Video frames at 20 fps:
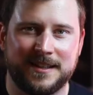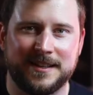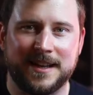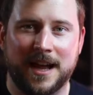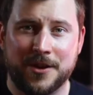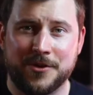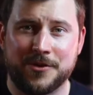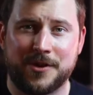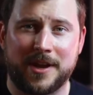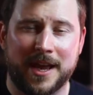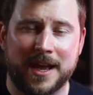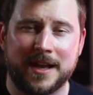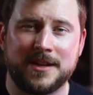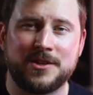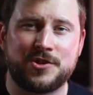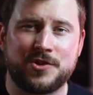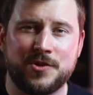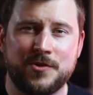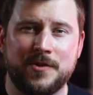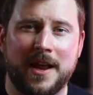Now you can
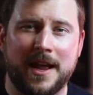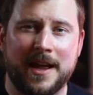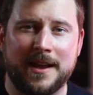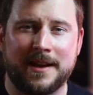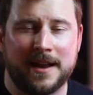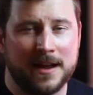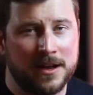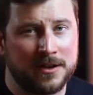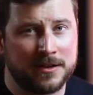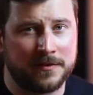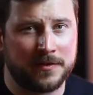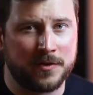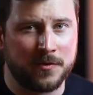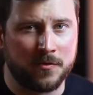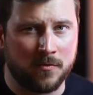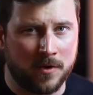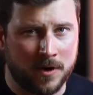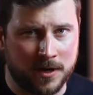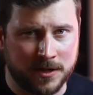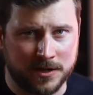shoot handheld if you
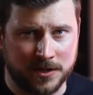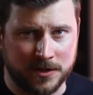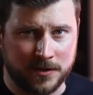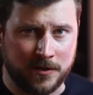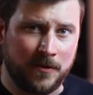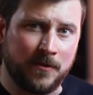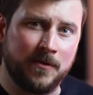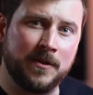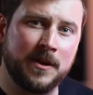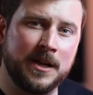want to,